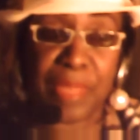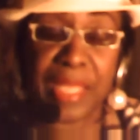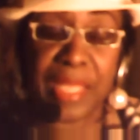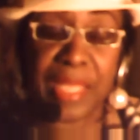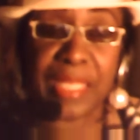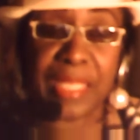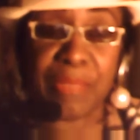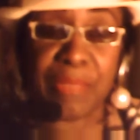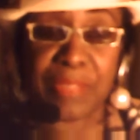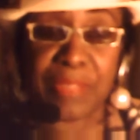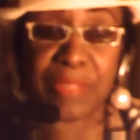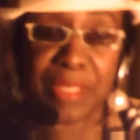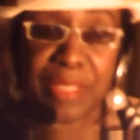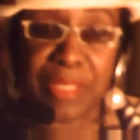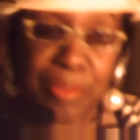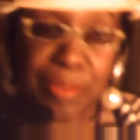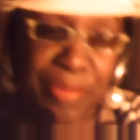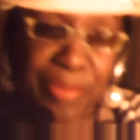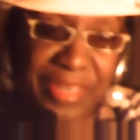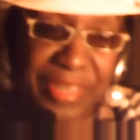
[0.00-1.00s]
that he was
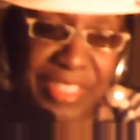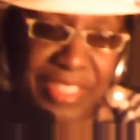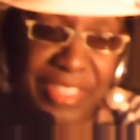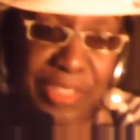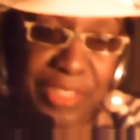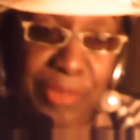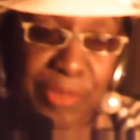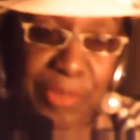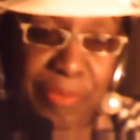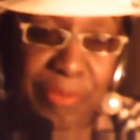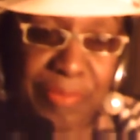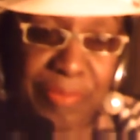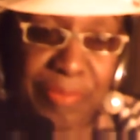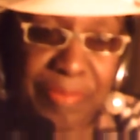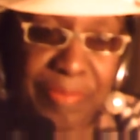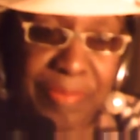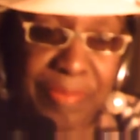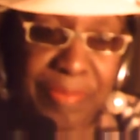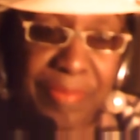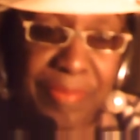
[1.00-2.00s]
under pressure.
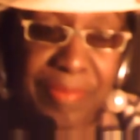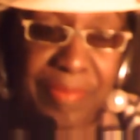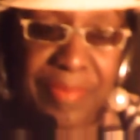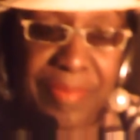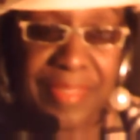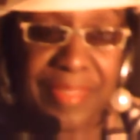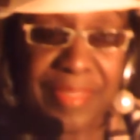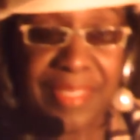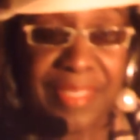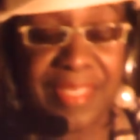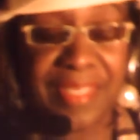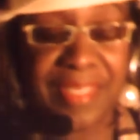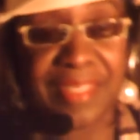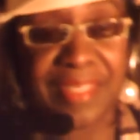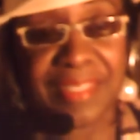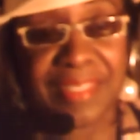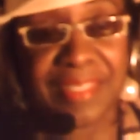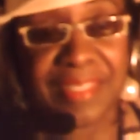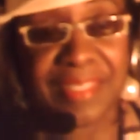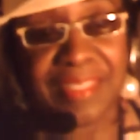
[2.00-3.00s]
It's